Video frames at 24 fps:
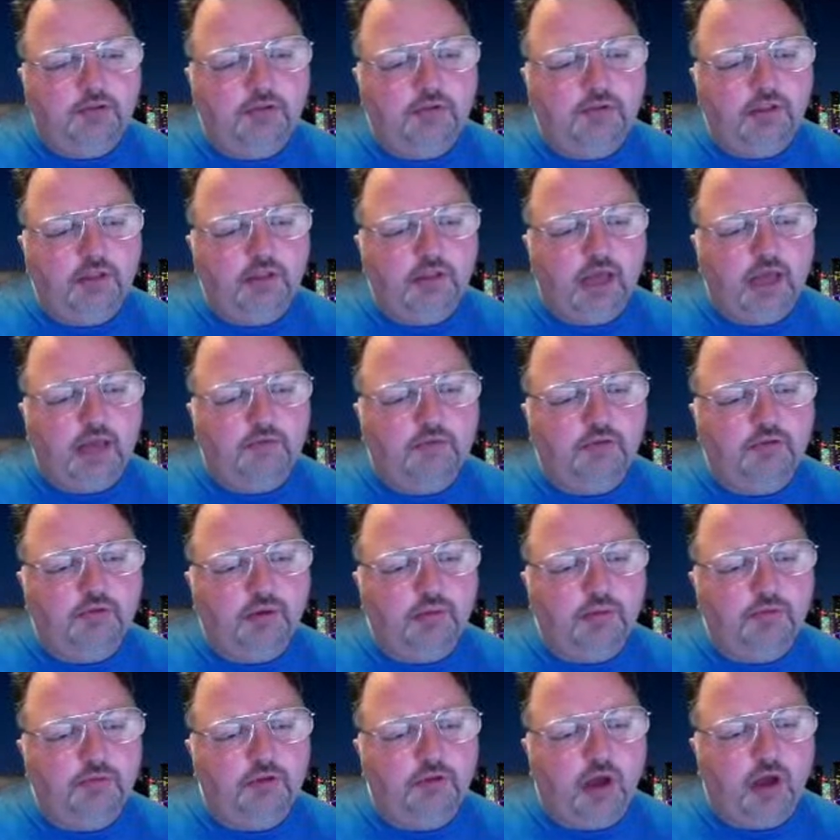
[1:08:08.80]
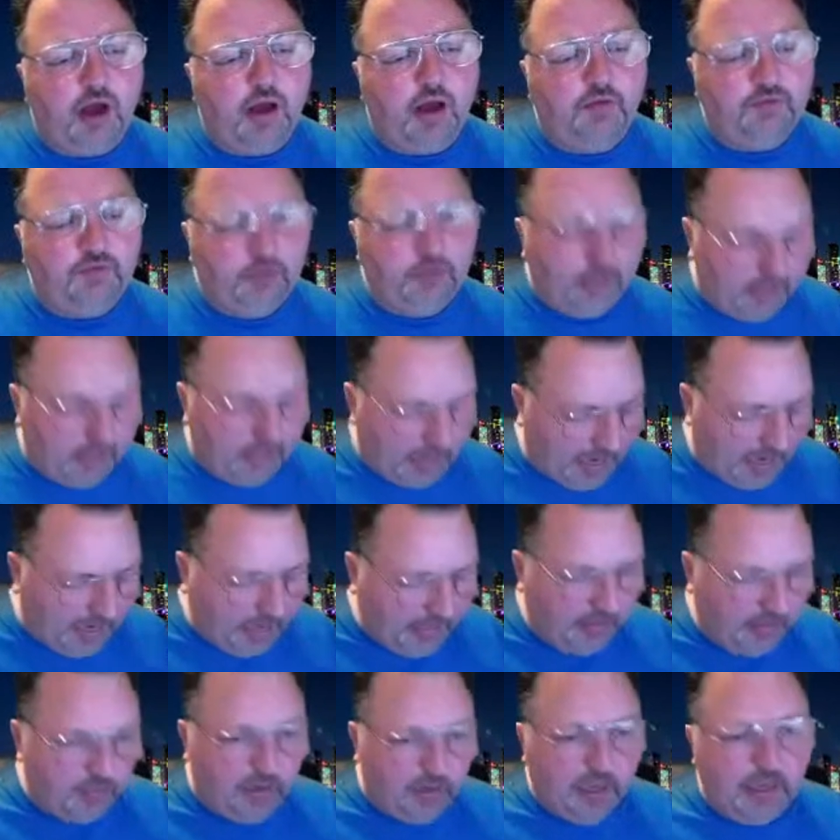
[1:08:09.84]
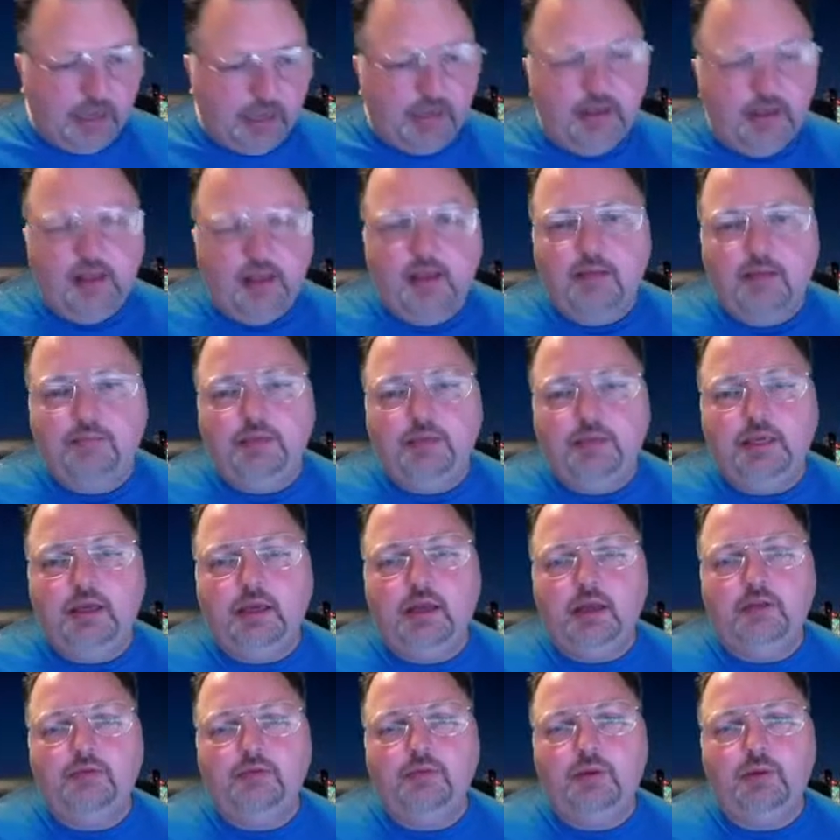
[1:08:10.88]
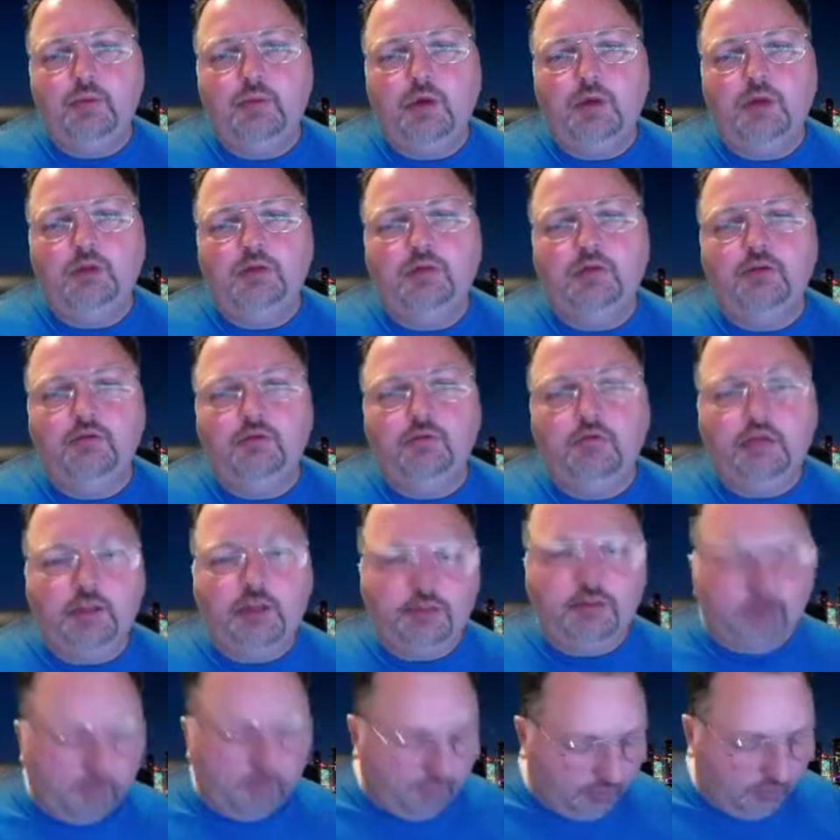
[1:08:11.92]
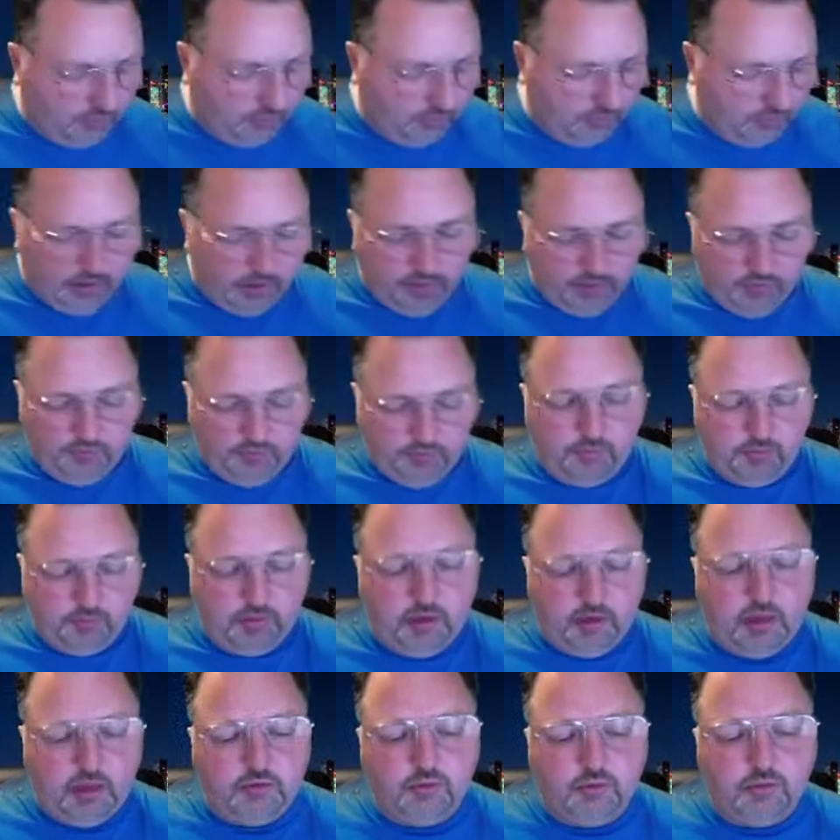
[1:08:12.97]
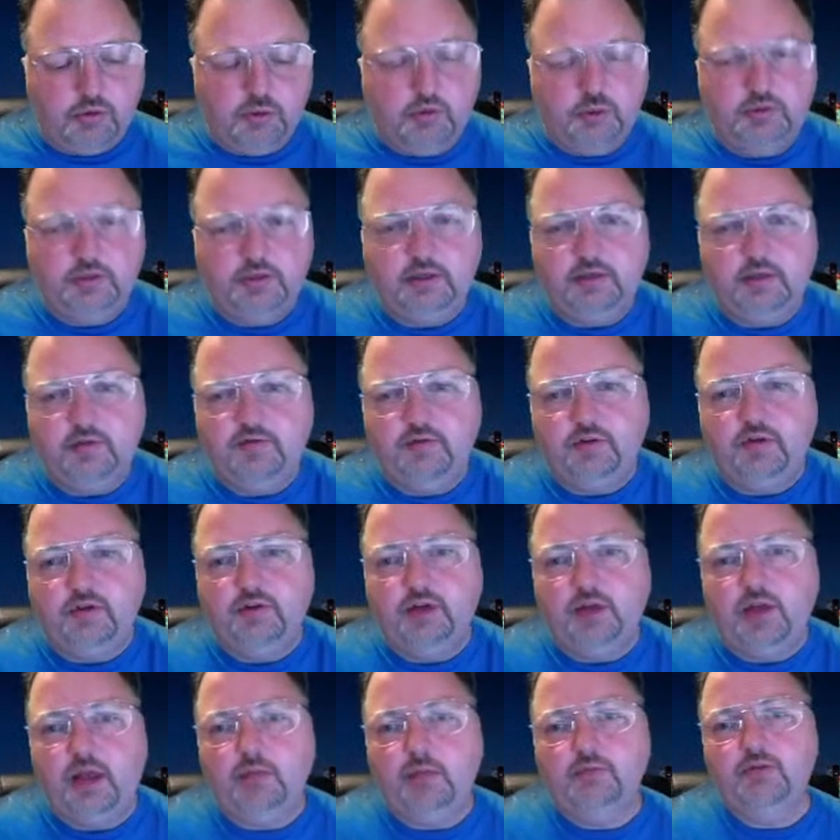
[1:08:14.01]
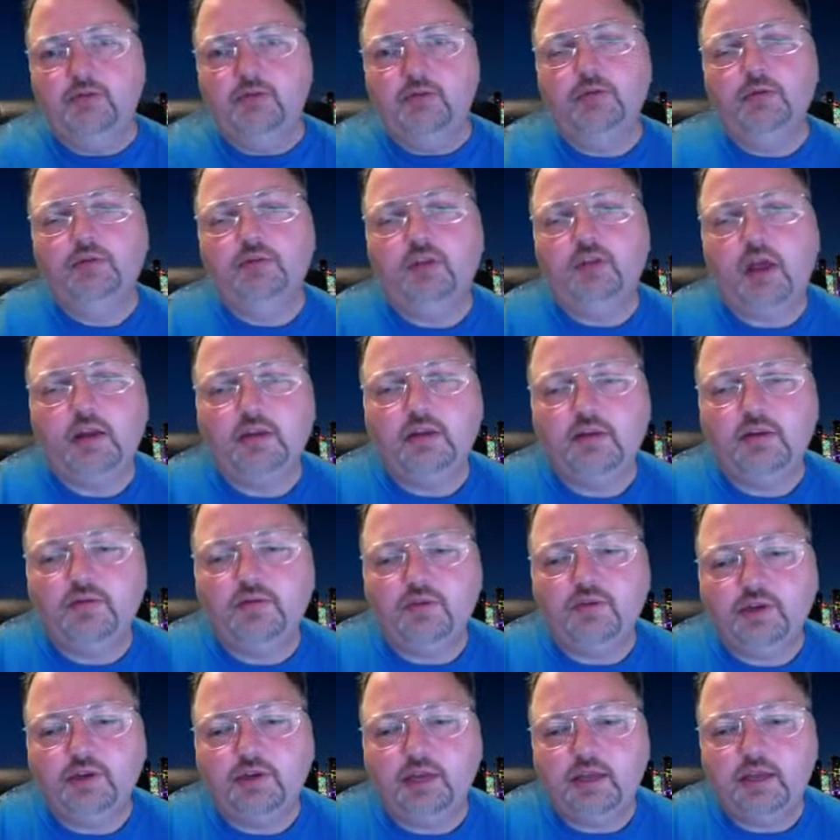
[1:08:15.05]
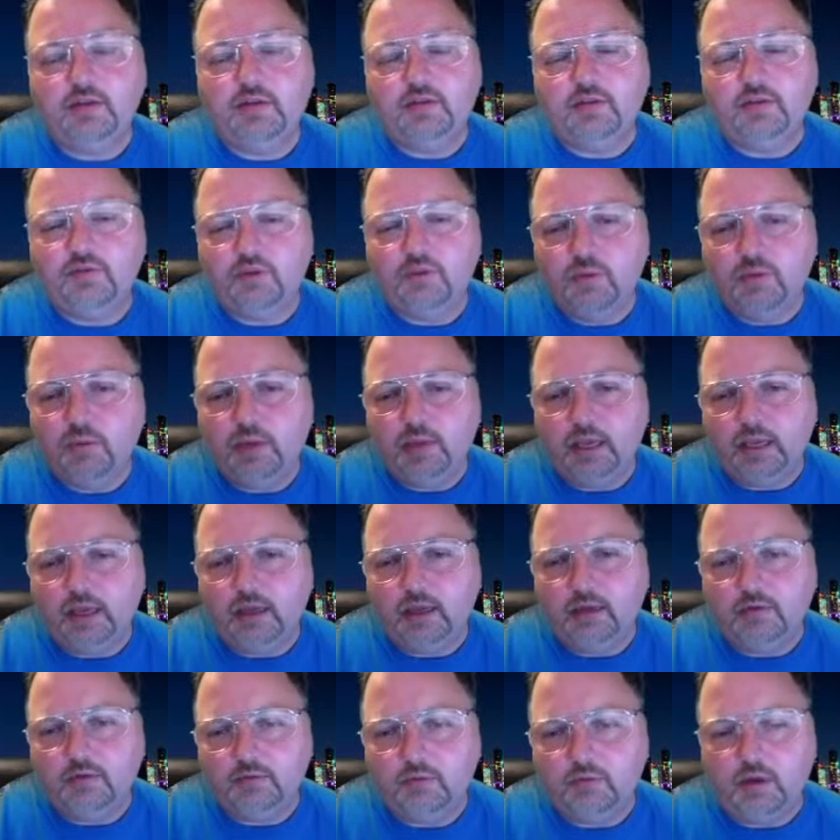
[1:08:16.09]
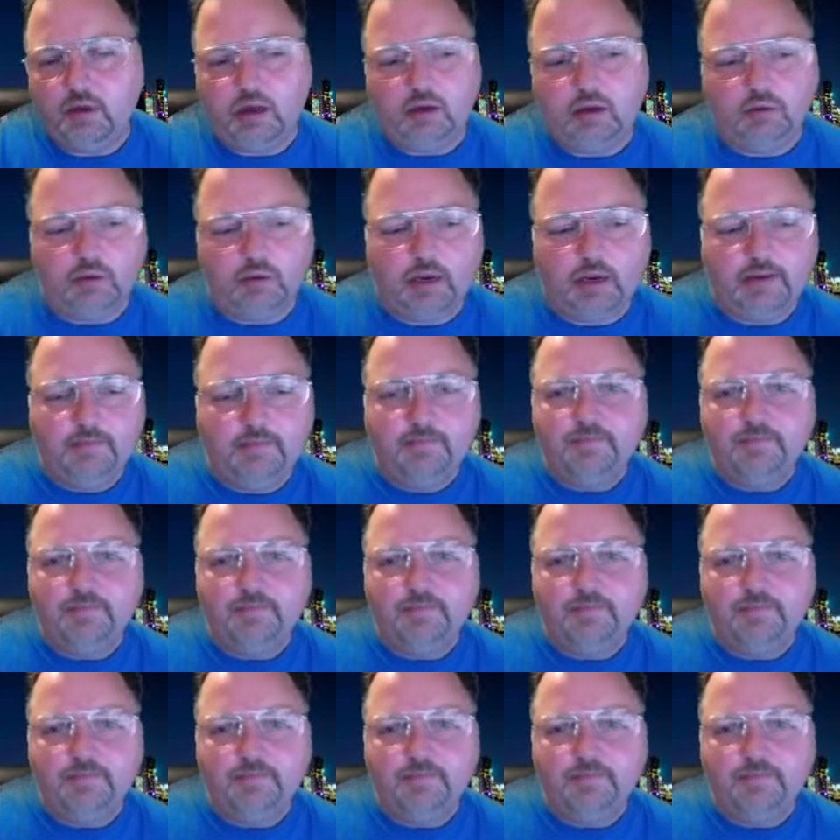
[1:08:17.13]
the live streams often anyway, because we want to reach different creators from around the world in different time zones on different days of the week as well, right?